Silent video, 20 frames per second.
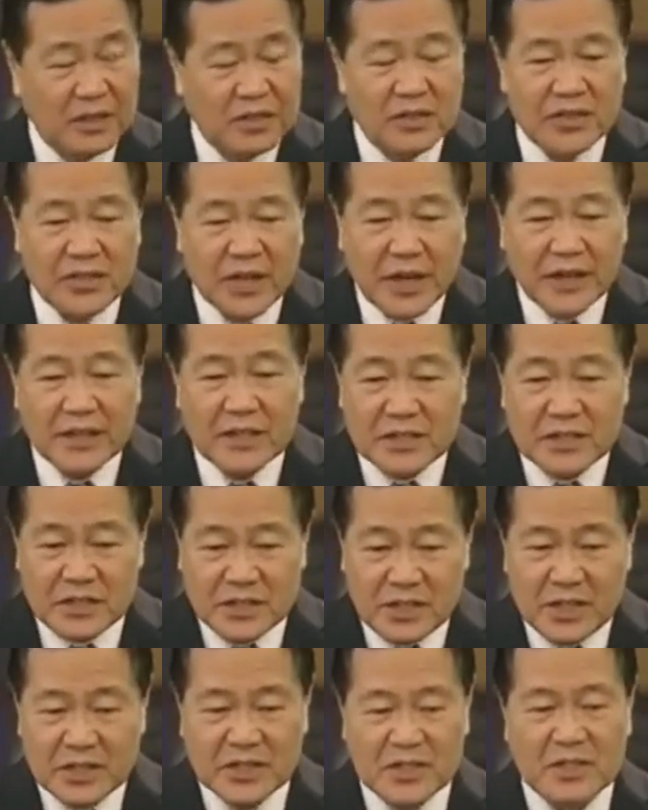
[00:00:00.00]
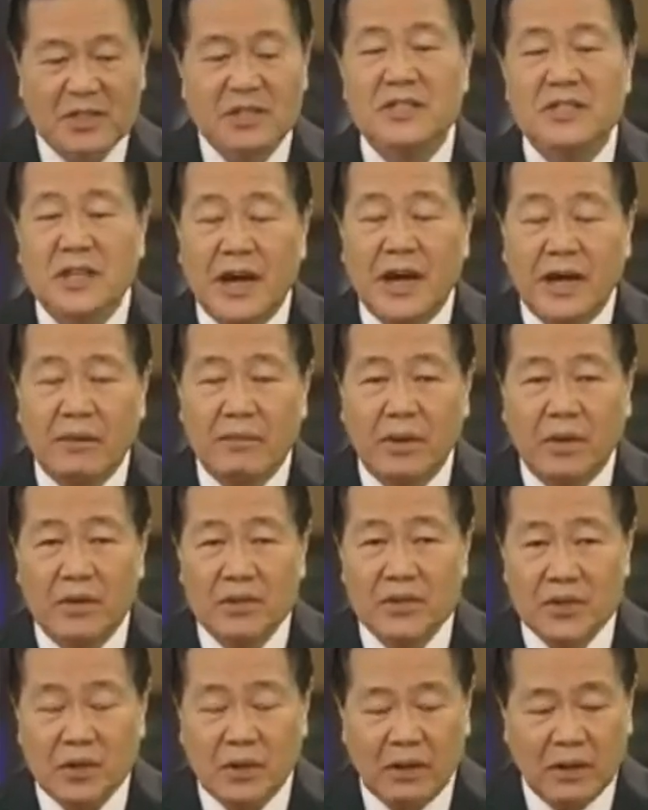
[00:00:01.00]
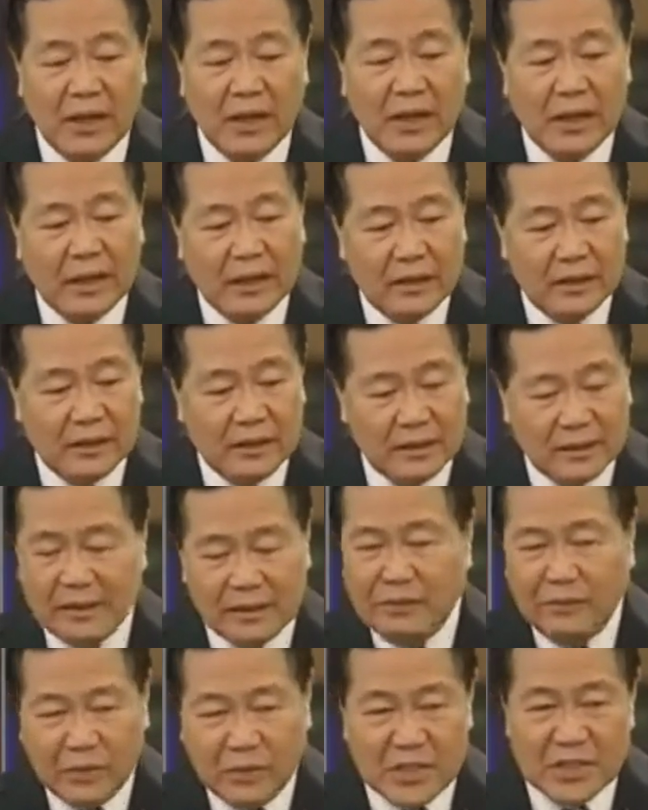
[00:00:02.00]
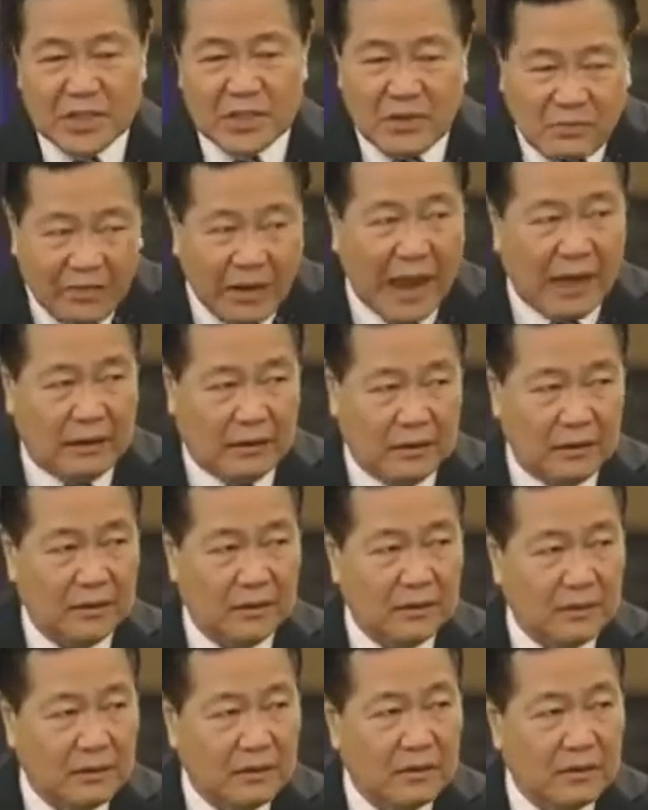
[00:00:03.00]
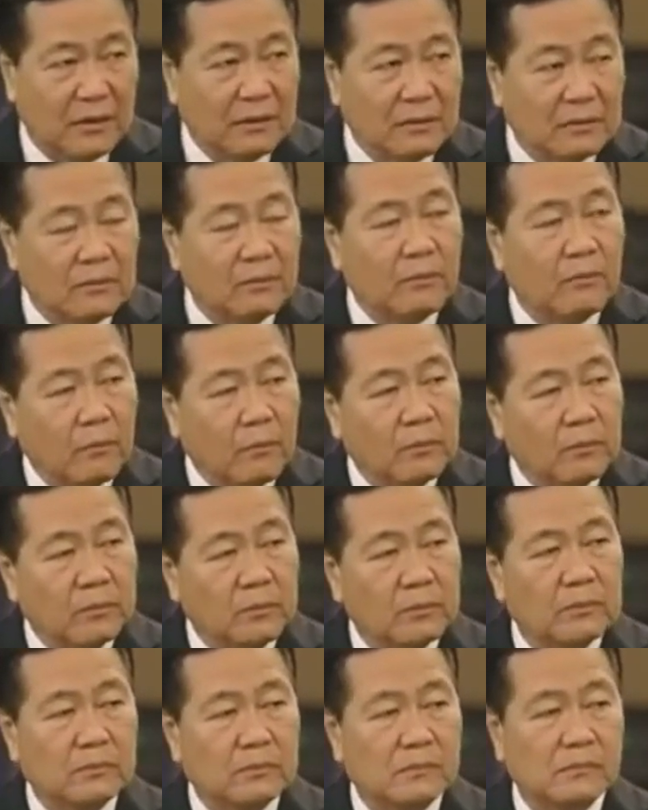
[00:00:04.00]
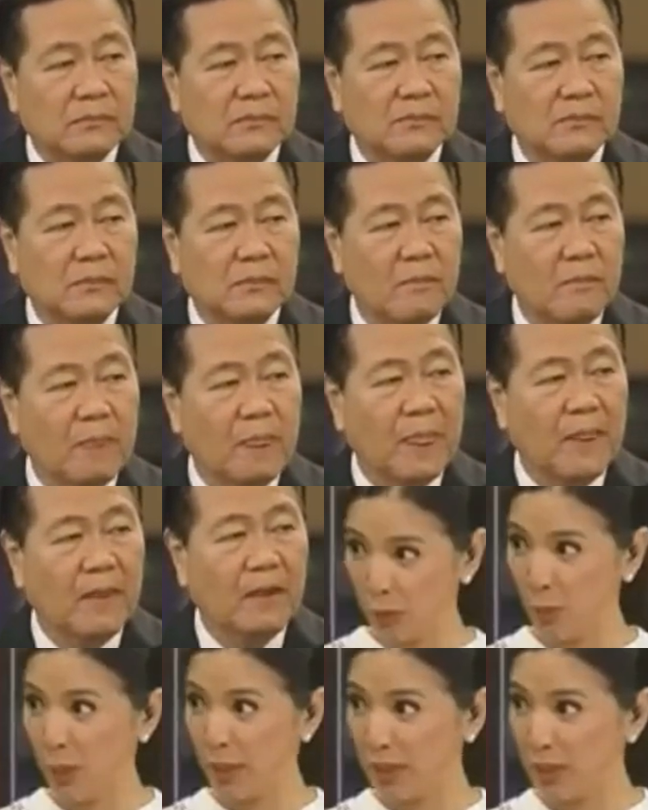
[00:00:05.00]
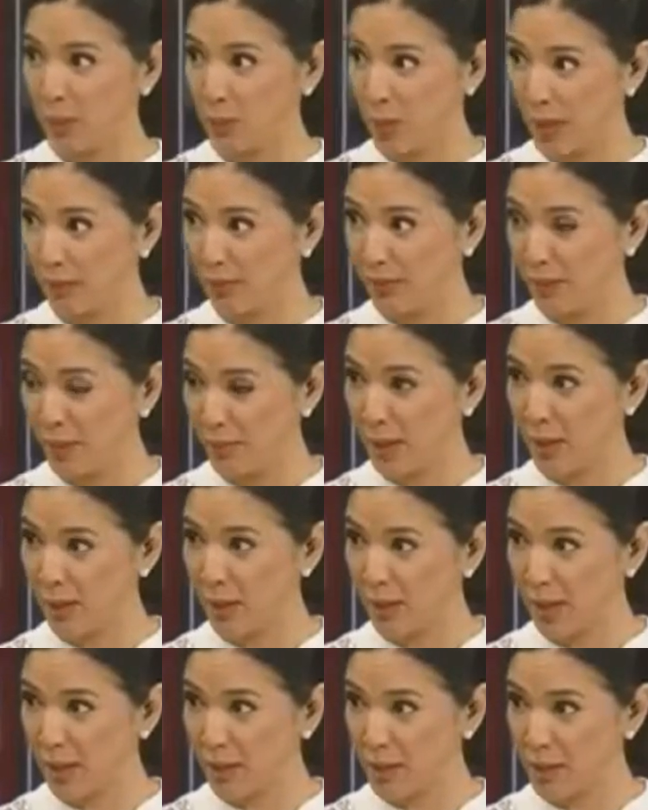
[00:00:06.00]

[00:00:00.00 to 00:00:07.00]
So China seized Scarborough Shoal, which is a fact. Yeah. Which happened in 2012. Am I correct,